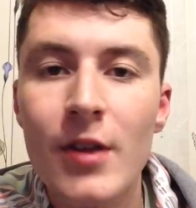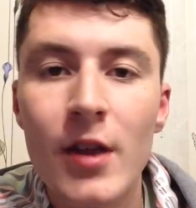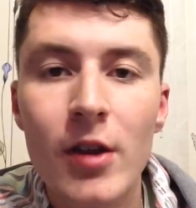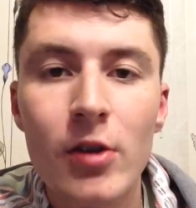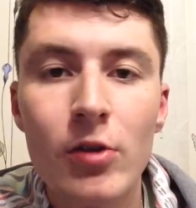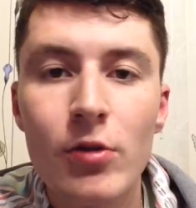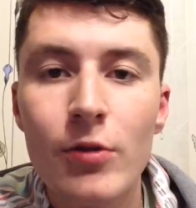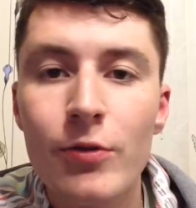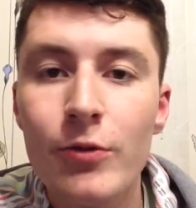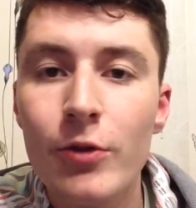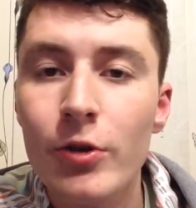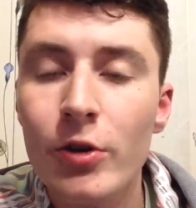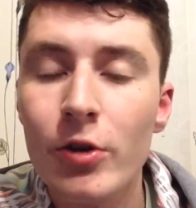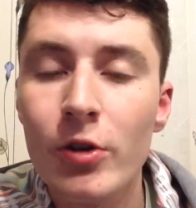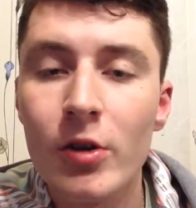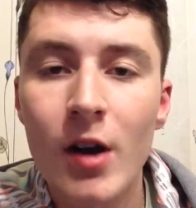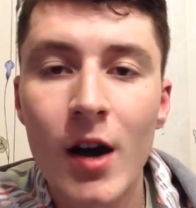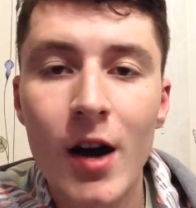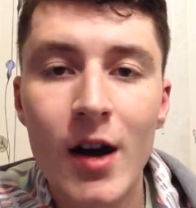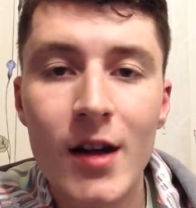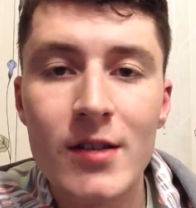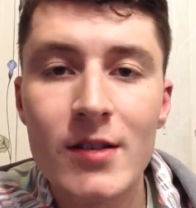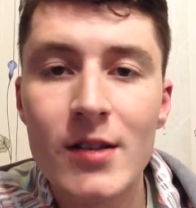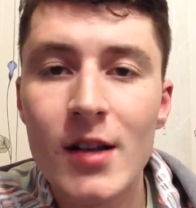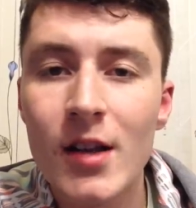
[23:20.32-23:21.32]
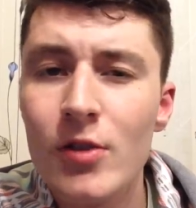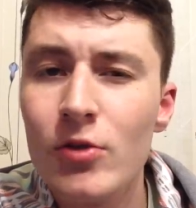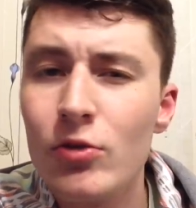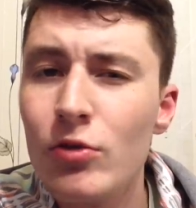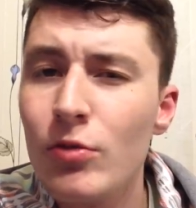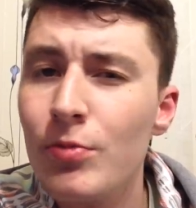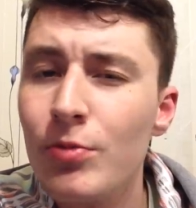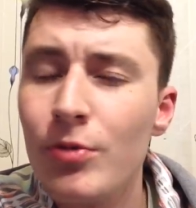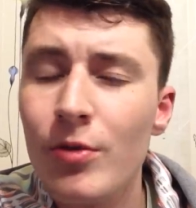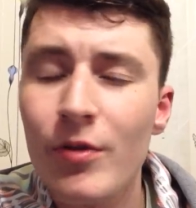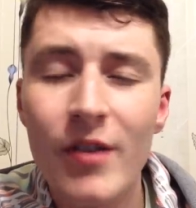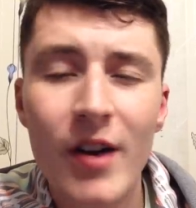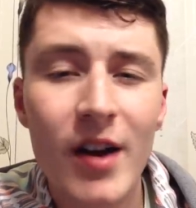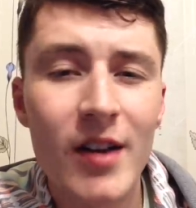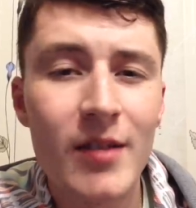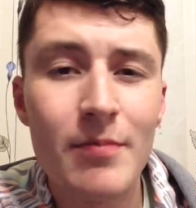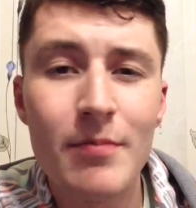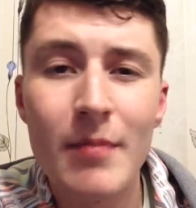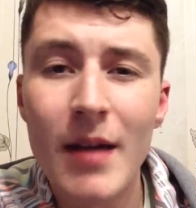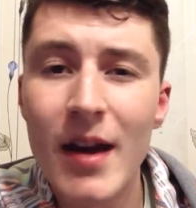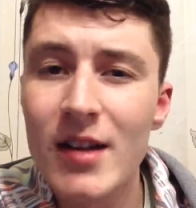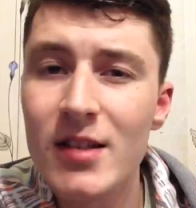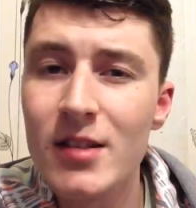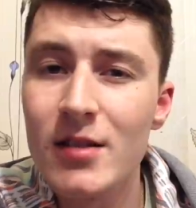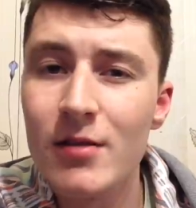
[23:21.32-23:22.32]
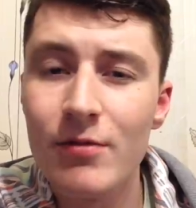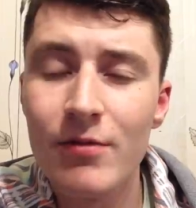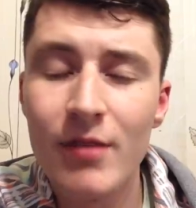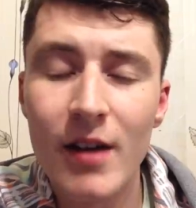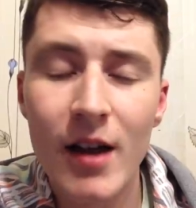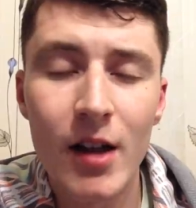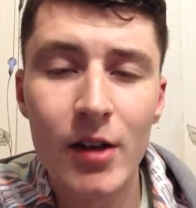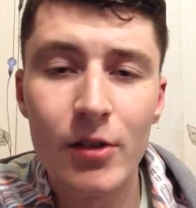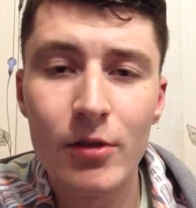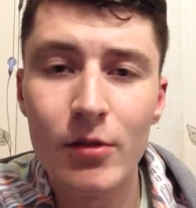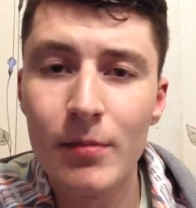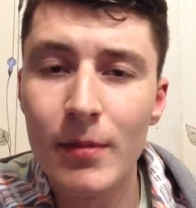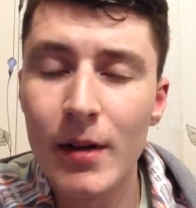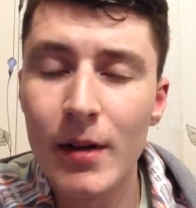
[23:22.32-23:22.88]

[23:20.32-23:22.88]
Thank you for your content. You provide massive value,